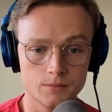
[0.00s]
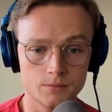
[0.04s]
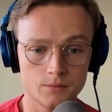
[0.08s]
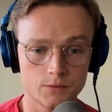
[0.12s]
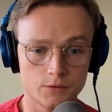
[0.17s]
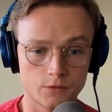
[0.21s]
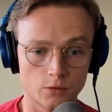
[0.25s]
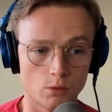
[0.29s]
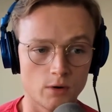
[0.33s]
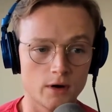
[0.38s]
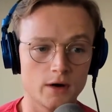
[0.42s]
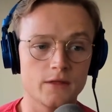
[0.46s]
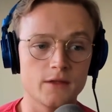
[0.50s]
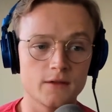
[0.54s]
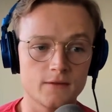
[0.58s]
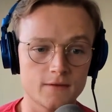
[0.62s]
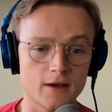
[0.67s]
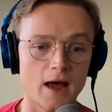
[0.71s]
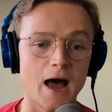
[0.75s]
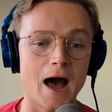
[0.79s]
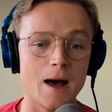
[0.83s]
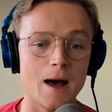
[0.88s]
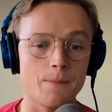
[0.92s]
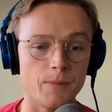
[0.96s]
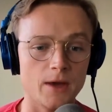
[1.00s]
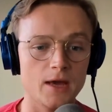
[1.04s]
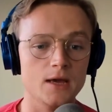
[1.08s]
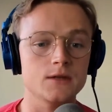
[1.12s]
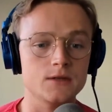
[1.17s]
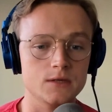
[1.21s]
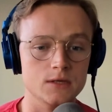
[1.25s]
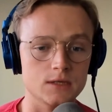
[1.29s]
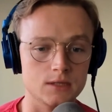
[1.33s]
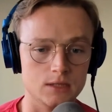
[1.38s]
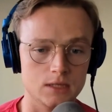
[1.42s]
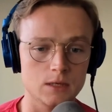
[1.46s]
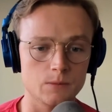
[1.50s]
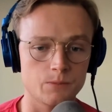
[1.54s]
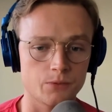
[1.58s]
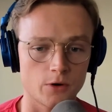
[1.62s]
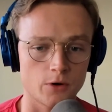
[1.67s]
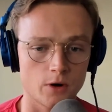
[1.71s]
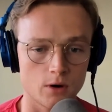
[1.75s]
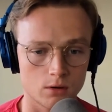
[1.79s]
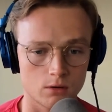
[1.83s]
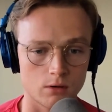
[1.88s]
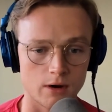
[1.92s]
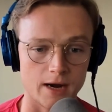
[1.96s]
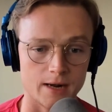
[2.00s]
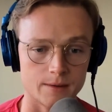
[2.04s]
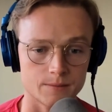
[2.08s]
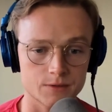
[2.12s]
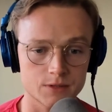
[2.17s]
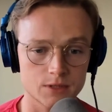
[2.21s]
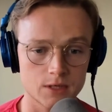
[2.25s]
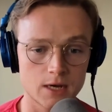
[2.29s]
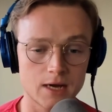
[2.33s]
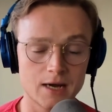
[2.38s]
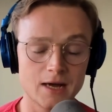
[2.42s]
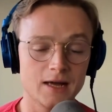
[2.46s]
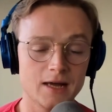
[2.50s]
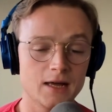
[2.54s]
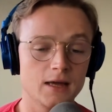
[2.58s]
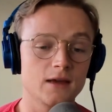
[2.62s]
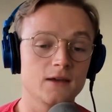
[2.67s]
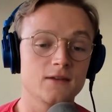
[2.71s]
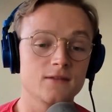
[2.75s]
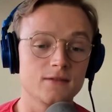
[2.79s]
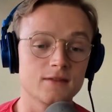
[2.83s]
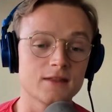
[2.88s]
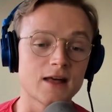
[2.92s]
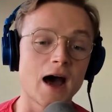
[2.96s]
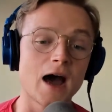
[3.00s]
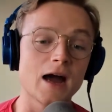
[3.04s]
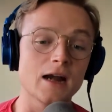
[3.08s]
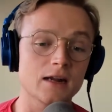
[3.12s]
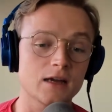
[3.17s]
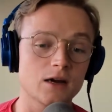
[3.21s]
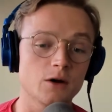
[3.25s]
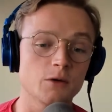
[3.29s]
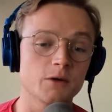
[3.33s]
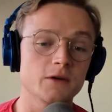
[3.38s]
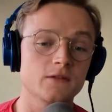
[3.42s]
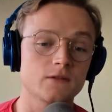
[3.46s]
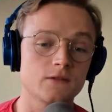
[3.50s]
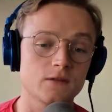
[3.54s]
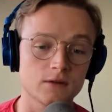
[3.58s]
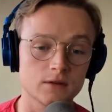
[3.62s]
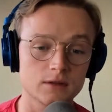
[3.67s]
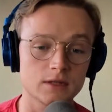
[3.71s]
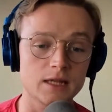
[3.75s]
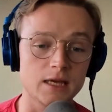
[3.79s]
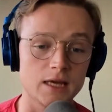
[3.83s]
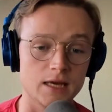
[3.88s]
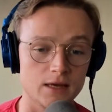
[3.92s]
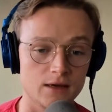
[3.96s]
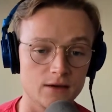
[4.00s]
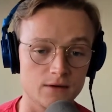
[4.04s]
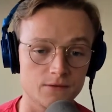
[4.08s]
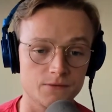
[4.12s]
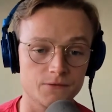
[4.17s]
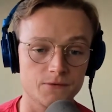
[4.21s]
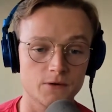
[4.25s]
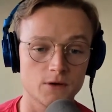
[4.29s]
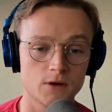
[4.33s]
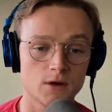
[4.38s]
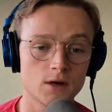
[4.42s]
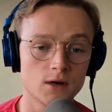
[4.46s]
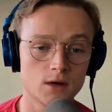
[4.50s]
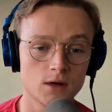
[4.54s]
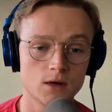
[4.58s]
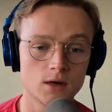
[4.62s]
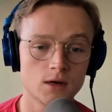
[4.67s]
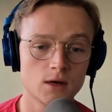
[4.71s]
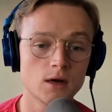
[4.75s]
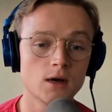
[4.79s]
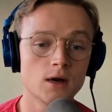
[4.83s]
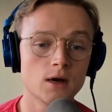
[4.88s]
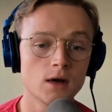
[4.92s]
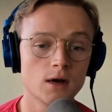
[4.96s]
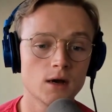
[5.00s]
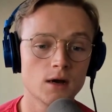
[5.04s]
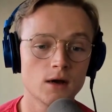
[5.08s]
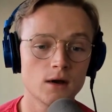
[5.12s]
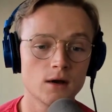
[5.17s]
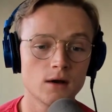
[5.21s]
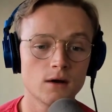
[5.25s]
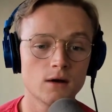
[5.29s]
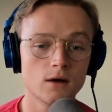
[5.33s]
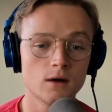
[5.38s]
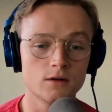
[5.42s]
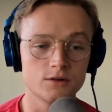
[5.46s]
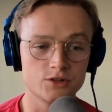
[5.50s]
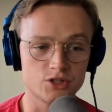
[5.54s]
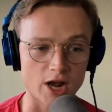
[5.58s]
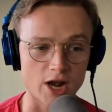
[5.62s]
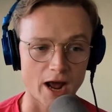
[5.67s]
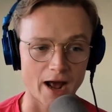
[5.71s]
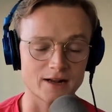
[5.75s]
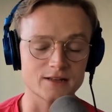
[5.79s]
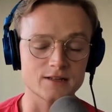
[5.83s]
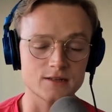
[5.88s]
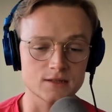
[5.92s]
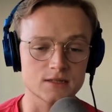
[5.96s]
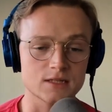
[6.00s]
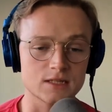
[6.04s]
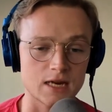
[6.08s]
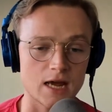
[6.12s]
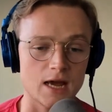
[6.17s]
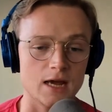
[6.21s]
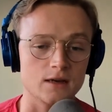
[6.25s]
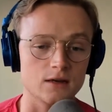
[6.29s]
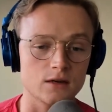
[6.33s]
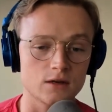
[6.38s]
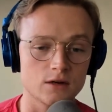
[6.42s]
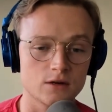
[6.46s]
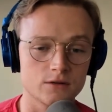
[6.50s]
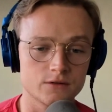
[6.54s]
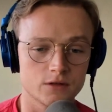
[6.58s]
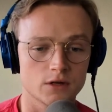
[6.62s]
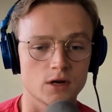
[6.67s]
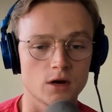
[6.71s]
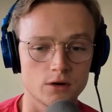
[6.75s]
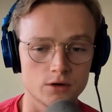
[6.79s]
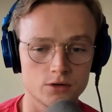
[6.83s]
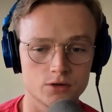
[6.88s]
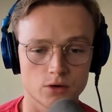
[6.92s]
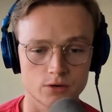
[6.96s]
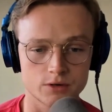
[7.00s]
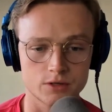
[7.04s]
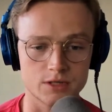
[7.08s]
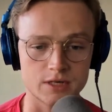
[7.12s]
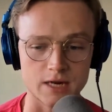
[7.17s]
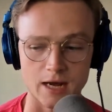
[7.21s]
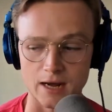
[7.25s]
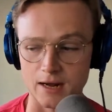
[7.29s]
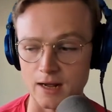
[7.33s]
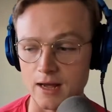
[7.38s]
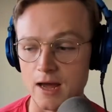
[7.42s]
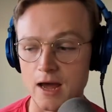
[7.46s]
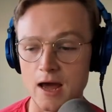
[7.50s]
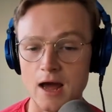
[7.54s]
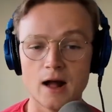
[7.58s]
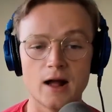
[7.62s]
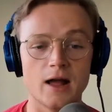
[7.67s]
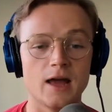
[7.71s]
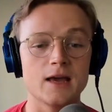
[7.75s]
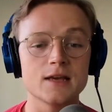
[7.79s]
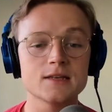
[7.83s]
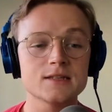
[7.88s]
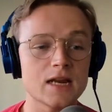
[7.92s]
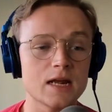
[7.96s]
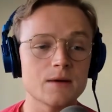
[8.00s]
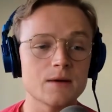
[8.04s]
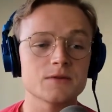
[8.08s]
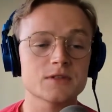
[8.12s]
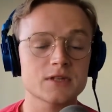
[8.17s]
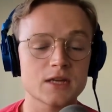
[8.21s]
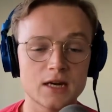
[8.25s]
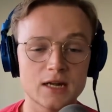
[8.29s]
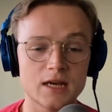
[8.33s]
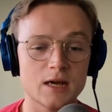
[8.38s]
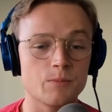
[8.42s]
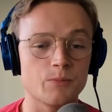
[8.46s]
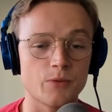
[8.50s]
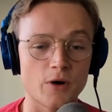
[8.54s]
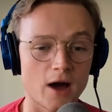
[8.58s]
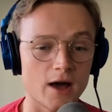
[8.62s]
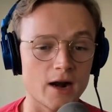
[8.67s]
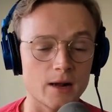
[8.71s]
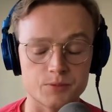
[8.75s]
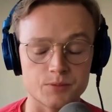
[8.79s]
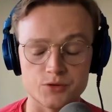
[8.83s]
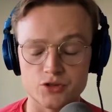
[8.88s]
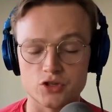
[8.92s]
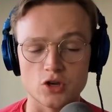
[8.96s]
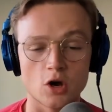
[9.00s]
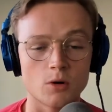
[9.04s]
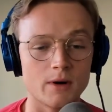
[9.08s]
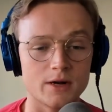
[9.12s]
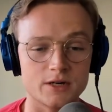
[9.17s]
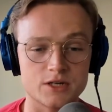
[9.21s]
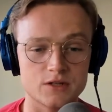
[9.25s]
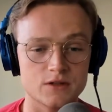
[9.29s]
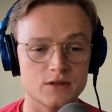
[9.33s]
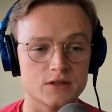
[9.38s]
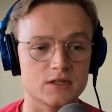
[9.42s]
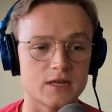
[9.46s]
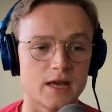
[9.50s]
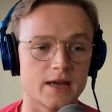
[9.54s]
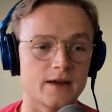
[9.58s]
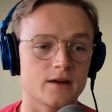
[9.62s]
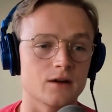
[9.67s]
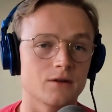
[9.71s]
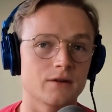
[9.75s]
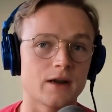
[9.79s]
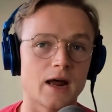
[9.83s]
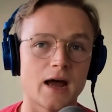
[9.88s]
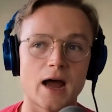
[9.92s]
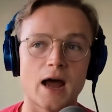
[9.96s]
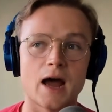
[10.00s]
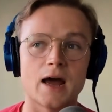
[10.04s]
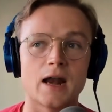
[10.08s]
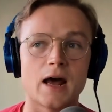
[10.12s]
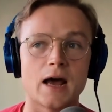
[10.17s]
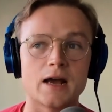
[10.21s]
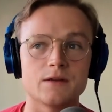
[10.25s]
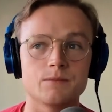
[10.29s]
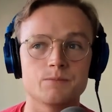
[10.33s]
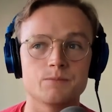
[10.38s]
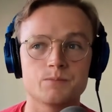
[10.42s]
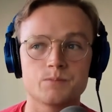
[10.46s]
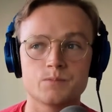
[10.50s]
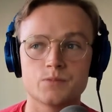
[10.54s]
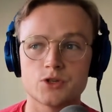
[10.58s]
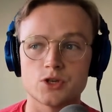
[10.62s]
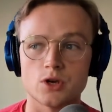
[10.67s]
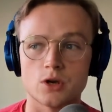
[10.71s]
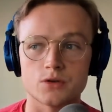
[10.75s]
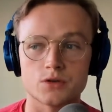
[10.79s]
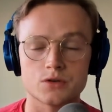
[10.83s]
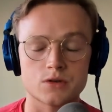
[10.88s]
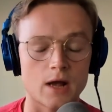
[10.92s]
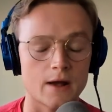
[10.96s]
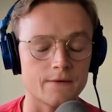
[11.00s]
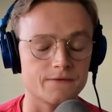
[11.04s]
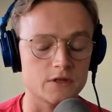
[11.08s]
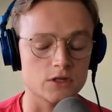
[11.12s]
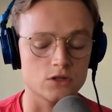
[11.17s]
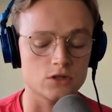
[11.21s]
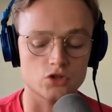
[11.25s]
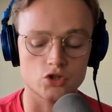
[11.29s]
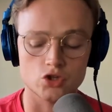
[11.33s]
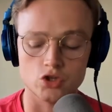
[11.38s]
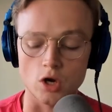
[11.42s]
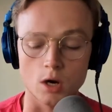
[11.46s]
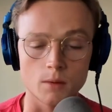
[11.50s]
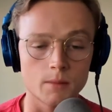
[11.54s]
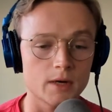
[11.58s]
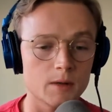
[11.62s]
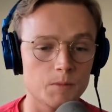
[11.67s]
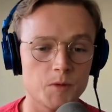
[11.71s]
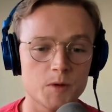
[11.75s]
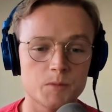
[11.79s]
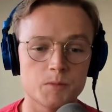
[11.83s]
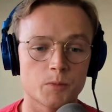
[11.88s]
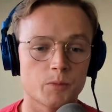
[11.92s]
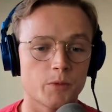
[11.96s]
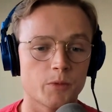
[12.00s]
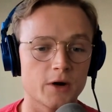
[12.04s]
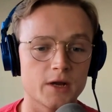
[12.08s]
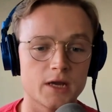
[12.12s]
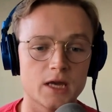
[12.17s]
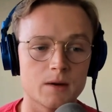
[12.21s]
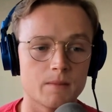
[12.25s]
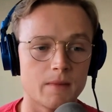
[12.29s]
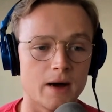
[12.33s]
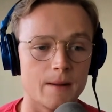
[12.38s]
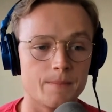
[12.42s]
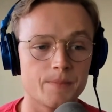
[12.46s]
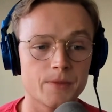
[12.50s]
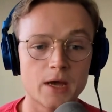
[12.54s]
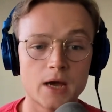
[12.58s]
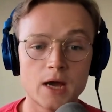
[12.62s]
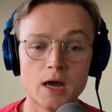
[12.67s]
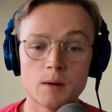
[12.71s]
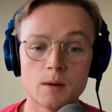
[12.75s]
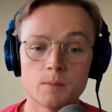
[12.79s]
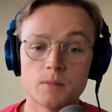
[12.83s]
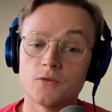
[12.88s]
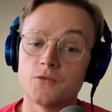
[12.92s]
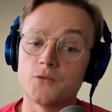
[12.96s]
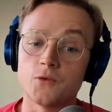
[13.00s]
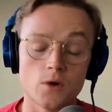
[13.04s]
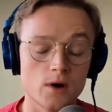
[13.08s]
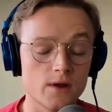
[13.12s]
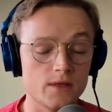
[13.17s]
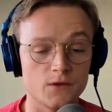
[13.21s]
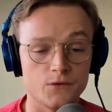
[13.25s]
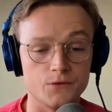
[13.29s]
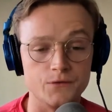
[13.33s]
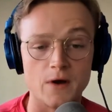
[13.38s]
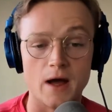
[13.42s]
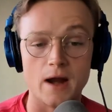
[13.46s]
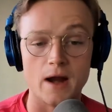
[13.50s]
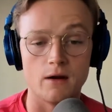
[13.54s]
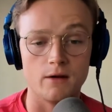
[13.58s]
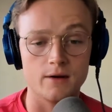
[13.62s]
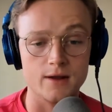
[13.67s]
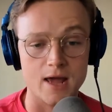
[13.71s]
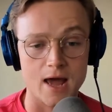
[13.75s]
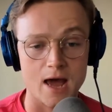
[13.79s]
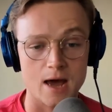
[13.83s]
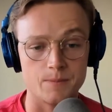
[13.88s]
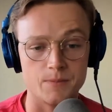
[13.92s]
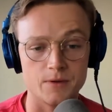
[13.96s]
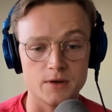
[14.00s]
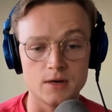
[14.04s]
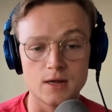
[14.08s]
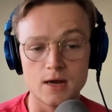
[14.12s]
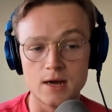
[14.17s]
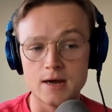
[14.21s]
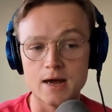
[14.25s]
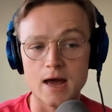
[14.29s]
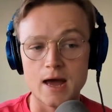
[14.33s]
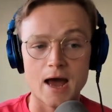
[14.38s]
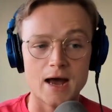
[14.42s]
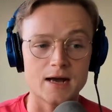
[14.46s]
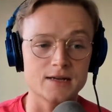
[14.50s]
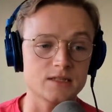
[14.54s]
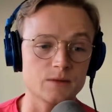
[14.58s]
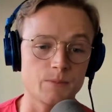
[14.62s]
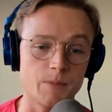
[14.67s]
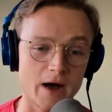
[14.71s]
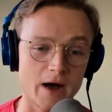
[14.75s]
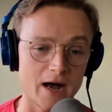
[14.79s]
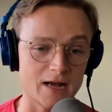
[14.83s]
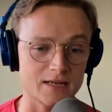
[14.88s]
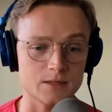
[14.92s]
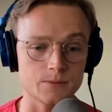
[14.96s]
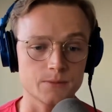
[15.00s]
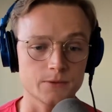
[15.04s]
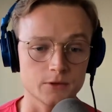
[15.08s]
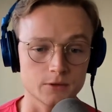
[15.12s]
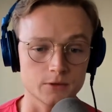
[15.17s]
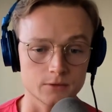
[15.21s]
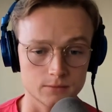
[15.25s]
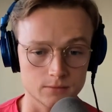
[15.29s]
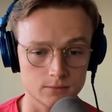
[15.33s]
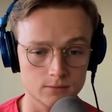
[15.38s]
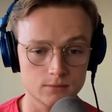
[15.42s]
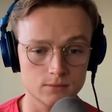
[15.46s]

to one of the top A C C programs. He's not going to leave Jackson State to go to Georgia Tech. His name is going to get brought up so much in the cycle, and I and I saw I've seen so many people bring him up before this firing happened as a possible